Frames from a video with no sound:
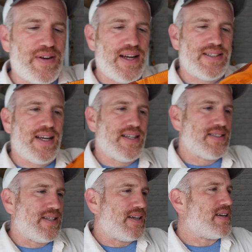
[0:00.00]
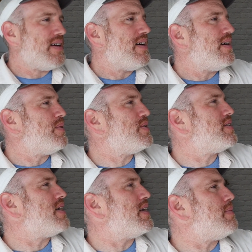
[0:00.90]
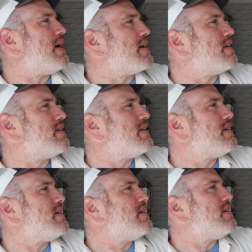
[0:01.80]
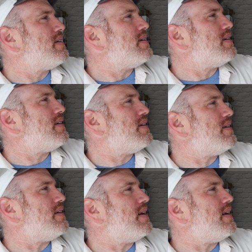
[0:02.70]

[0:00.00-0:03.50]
fantastic. What does it sound about? Oh,